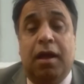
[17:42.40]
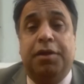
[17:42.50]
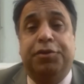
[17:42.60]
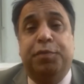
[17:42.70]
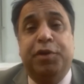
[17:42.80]

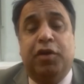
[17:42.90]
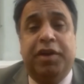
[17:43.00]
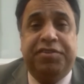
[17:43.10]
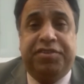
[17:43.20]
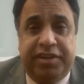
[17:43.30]
To be
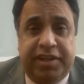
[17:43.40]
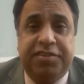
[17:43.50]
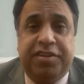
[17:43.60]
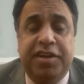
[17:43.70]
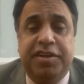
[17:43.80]
honest,
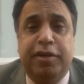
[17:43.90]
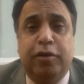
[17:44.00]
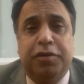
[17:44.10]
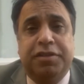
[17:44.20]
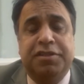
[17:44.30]
yes, he did
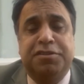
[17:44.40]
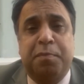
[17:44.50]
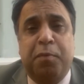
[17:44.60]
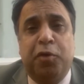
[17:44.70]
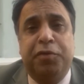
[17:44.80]
lose his
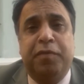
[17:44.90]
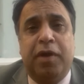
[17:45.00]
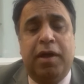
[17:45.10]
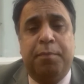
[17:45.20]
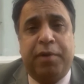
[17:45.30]
support
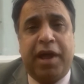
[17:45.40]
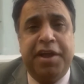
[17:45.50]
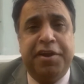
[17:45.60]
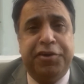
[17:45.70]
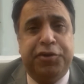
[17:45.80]

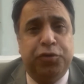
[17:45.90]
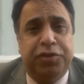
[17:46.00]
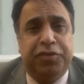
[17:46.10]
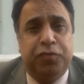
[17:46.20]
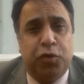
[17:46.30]
prior to
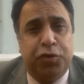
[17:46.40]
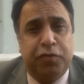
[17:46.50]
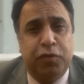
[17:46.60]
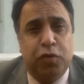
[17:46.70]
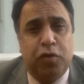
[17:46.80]
this vote
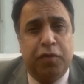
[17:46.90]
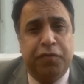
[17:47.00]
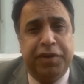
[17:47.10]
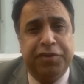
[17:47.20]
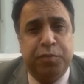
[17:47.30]
of no
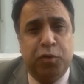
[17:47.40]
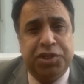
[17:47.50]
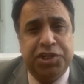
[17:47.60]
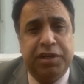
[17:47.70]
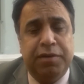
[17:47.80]
confidence
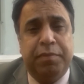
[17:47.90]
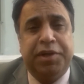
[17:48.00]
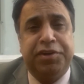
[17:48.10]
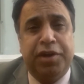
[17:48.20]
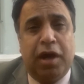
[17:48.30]
motion.
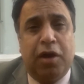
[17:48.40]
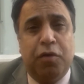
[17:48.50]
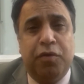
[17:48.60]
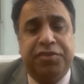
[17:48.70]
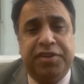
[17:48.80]
But
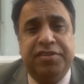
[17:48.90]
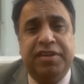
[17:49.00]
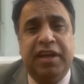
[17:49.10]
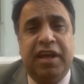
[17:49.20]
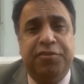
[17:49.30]
now, since
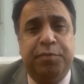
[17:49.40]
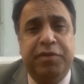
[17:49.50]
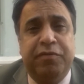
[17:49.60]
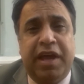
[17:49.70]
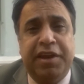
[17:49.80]
he has
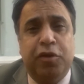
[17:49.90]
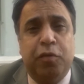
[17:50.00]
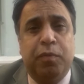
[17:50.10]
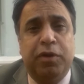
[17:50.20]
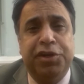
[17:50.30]
been very
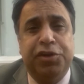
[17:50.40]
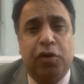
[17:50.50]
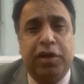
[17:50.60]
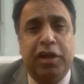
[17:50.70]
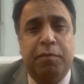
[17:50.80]
openly
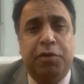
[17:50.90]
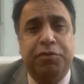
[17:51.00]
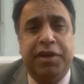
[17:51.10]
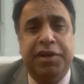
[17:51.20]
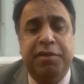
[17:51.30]
talking about
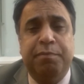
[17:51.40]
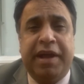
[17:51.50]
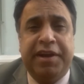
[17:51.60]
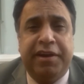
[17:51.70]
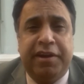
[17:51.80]

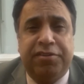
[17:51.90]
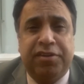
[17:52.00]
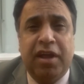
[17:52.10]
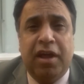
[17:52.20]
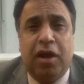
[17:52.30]
independence
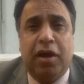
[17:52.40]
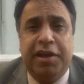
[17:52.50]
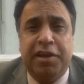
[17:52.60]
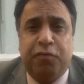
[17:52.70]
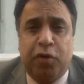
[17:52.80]

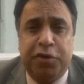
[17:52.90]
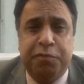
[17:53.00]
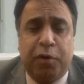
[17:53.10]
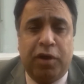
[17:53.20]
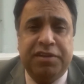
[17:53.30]
in
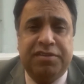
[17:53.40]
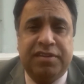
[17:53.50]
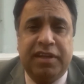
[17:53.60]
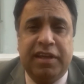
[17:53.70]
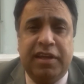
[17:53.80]
foreign
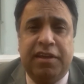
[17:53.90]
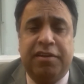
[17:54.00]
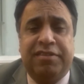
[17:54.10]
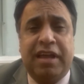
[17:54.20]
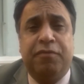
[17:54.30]
policy,
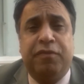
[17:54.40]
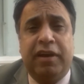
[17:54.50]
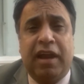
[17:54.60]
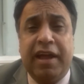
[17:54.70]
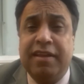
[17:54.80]

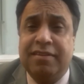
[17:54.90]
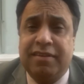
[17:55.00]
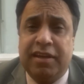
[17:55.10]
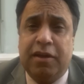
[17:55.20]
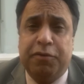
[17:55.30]
self-reliance
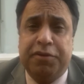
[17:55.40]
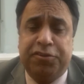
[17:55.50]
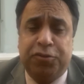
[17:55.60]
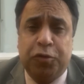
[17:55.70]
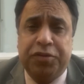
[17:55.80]
in our
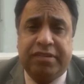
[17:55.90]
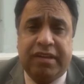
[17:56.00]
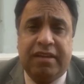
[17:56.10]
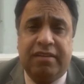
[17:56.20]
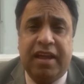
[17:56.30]

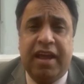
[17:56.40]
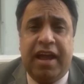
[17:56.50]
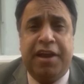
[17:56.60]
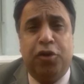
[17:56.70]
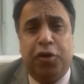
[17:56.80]
resources,
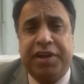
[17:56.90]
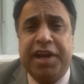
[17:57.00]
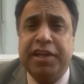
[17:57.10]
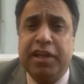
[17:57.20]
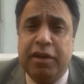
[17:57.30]
and not
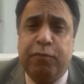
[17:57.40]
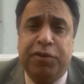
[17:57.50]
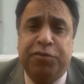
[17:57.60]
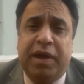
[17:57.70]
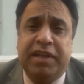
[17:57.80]
getting
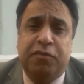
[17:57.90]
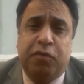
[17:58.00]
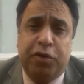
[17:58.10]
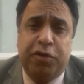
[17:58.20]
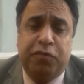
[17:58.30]
influenced by the
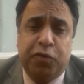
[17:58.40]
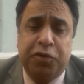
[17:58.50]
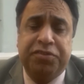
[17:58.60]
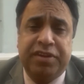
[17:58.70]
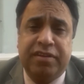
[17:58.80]
foreign
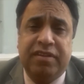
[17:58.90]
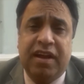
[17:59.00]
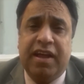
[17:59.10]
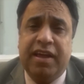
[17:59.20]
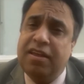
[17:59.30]
forces,
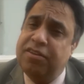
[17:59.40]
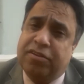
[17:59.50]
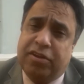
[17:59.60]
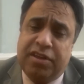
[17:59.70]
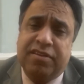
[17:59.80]

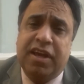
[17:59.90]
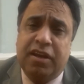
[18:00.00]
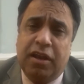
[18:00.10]
he's gained a